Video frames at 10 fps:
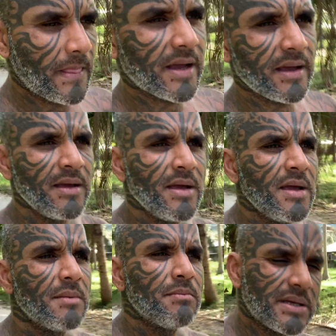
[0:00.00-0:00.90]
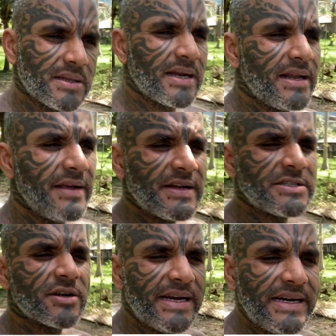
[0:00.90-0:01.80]
Okay, but then
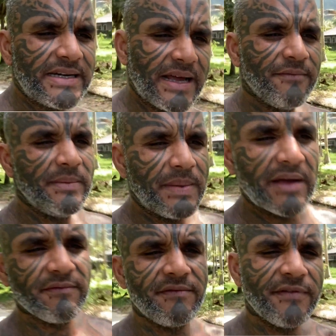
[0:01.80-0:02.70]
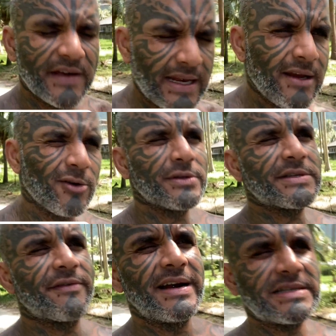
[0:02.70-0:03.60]
eventually in time we became very close
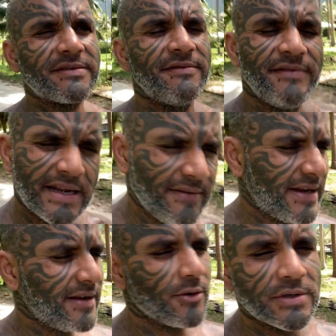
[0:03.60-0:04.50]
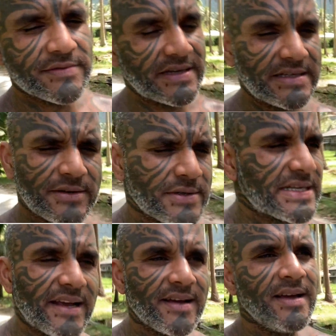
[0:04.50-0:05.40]
friends. Very, very close friends. It was
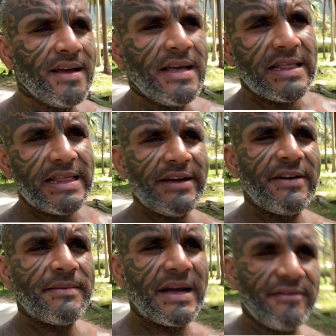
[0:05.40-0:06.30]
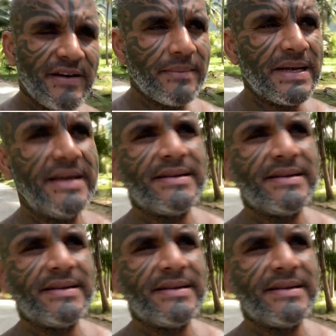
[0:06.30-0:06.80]
like they were my family.